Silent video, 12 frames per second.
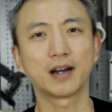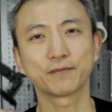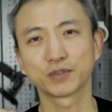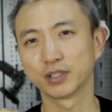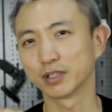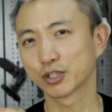
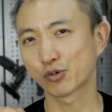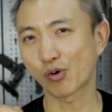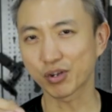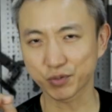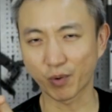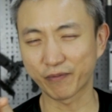after
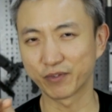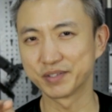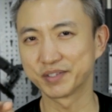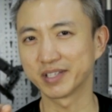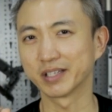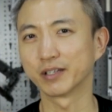
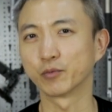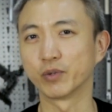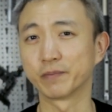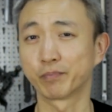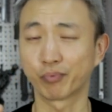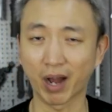cross-referencing
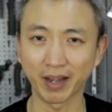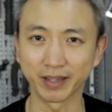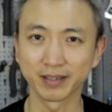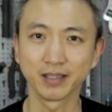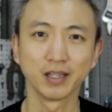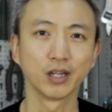with
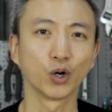Brian,